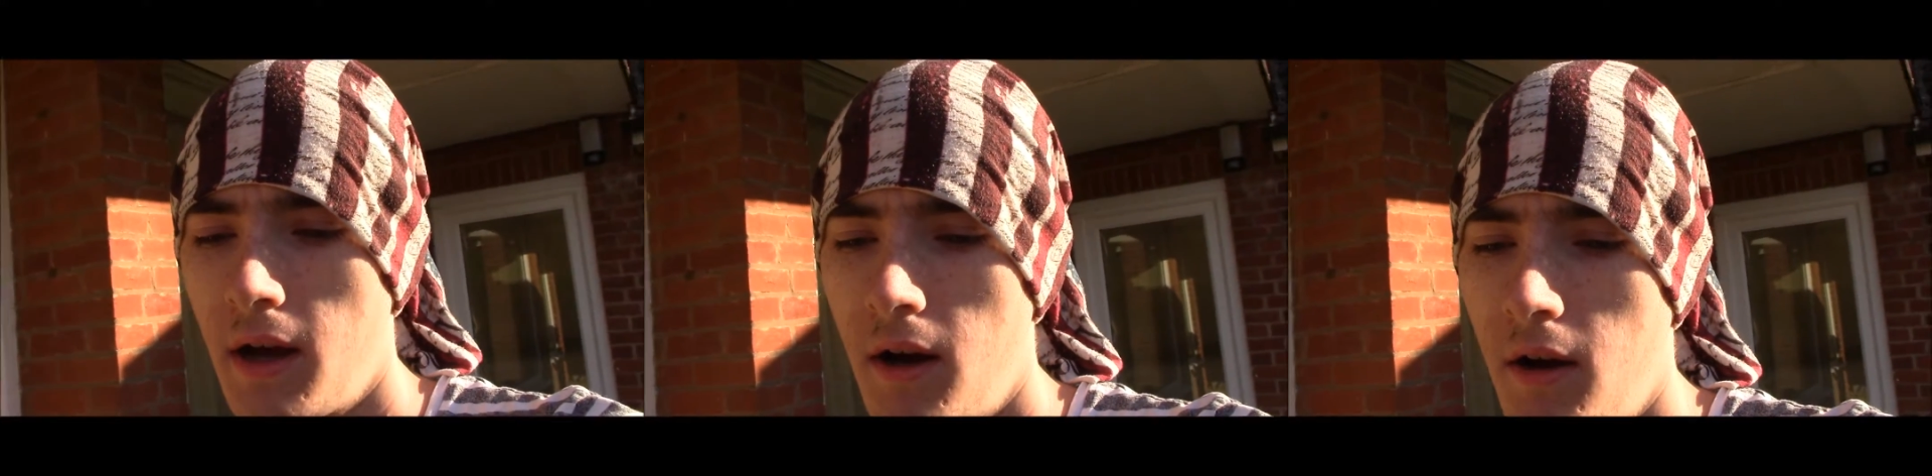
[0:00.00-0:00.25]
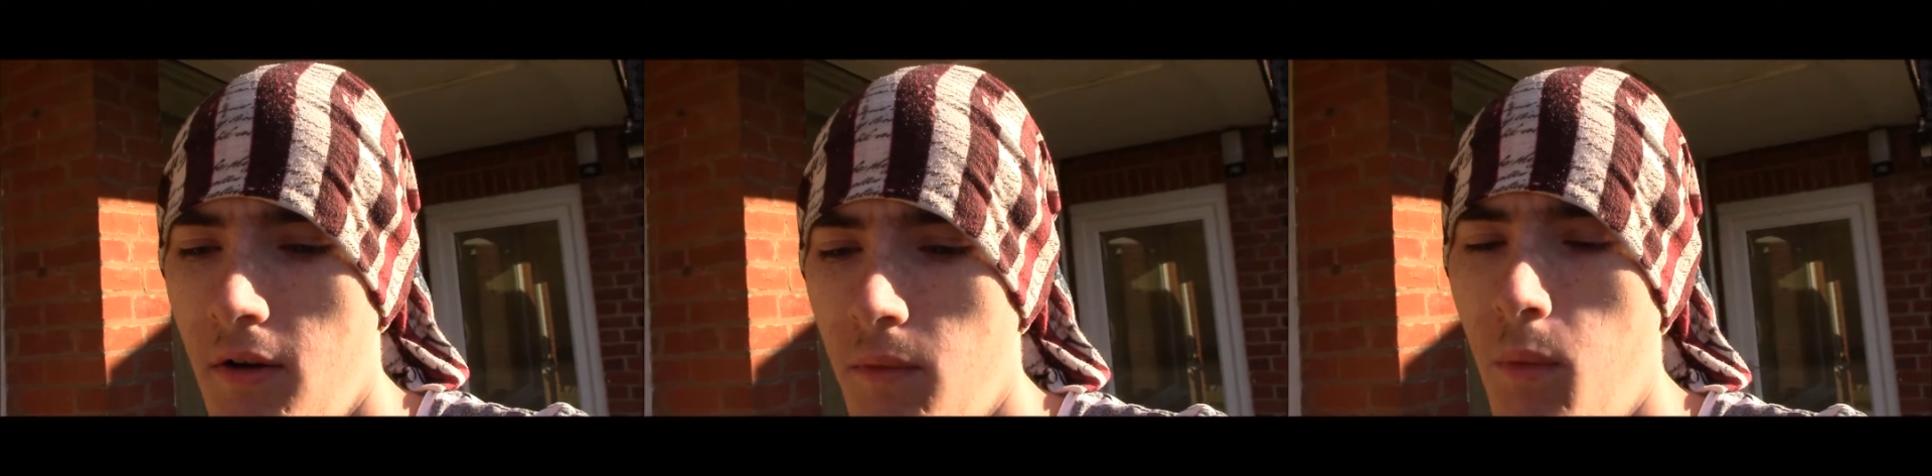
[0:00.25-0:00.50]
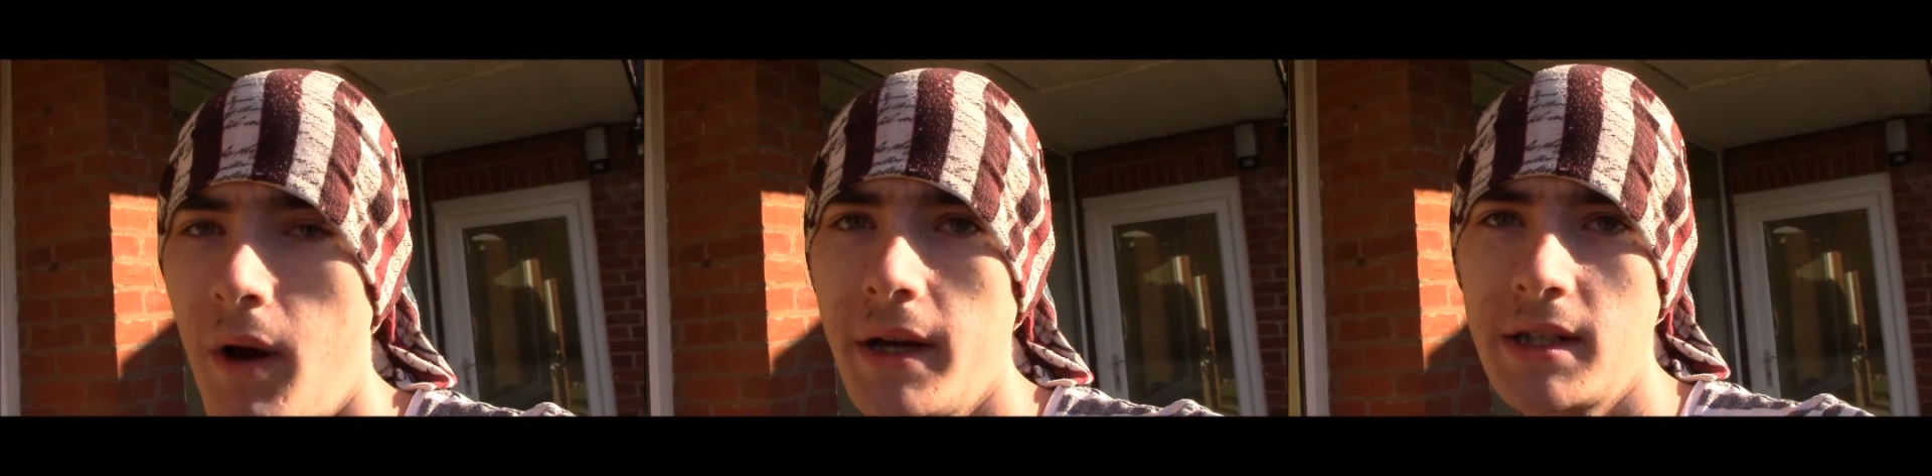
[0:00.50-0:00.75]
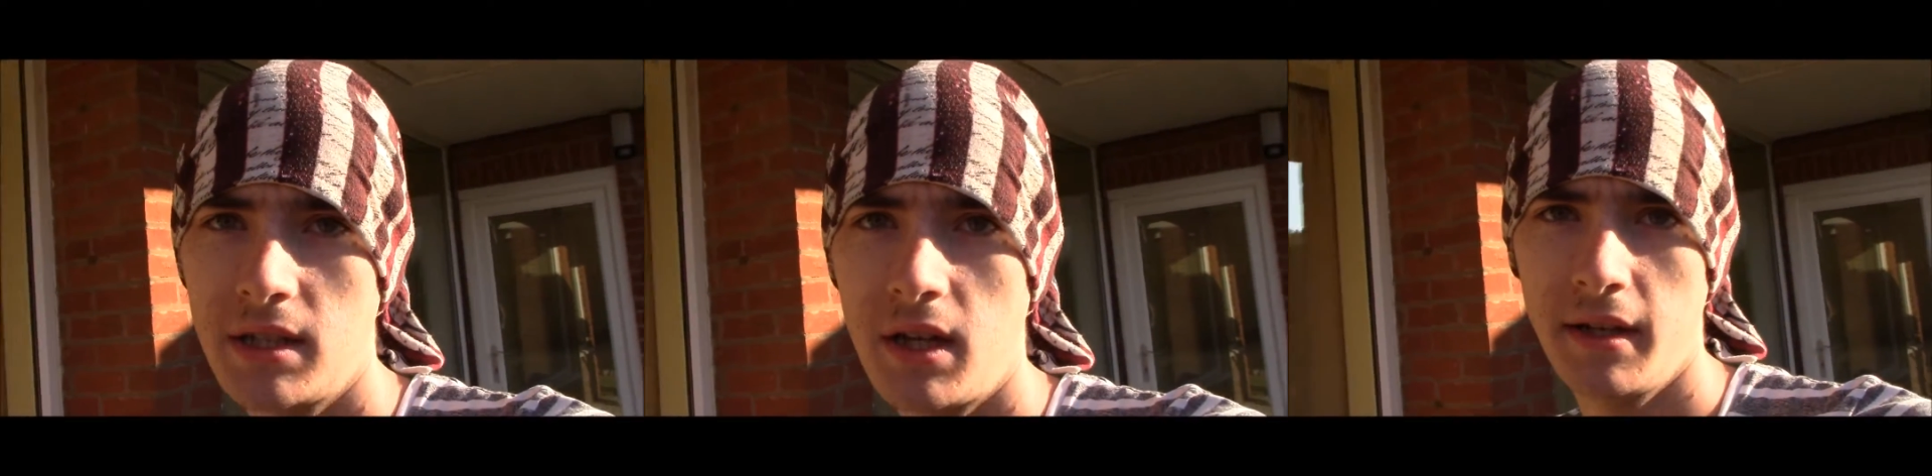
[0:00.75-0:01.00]
of why
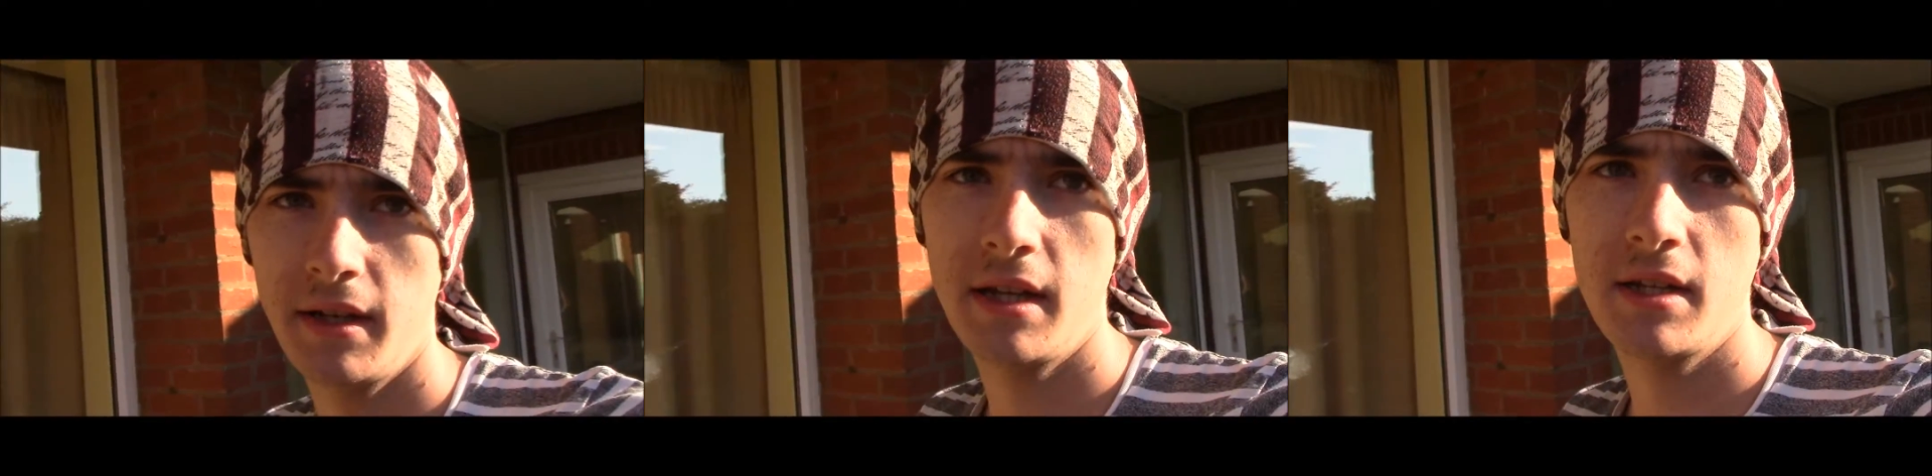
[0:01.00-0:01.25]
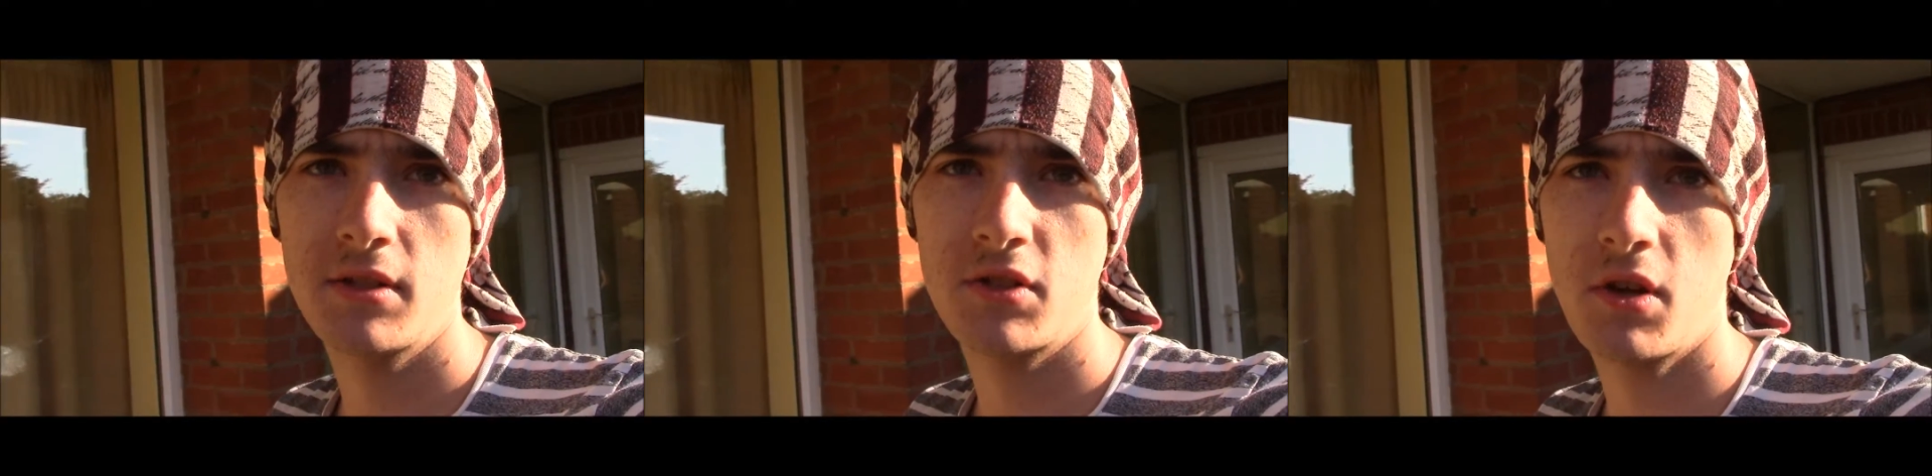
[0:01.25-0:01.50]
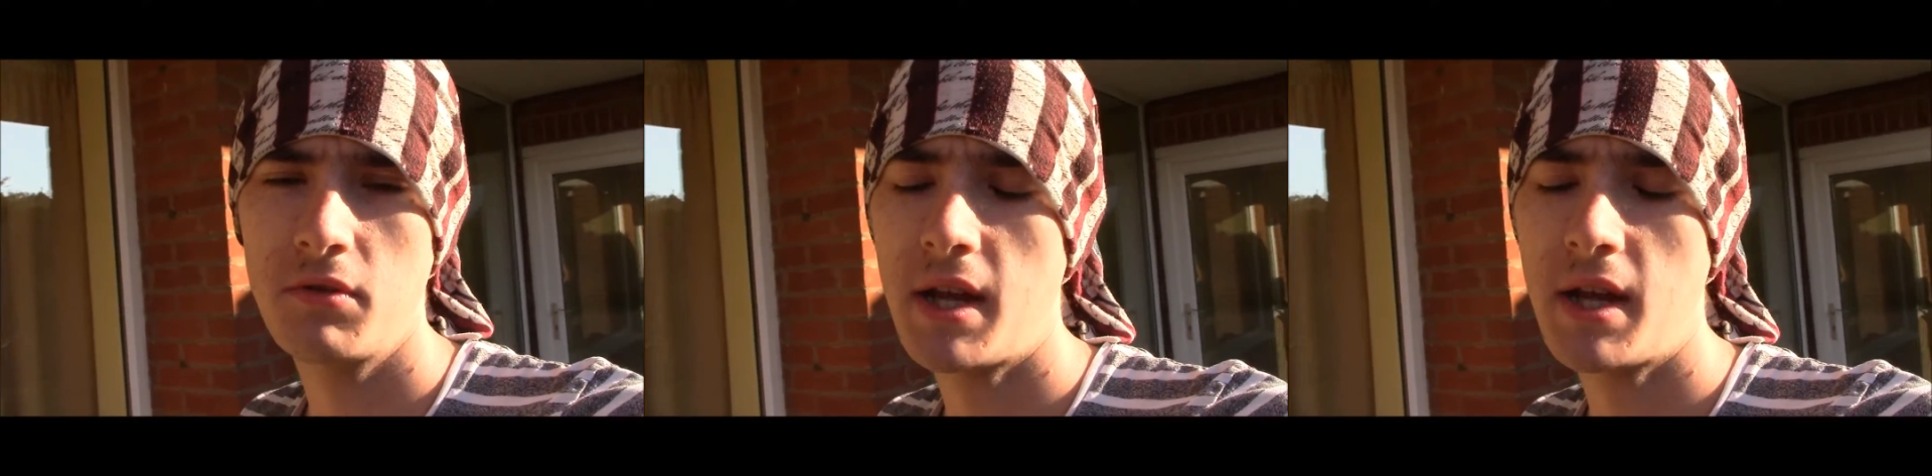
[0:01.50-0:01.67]
is lightning so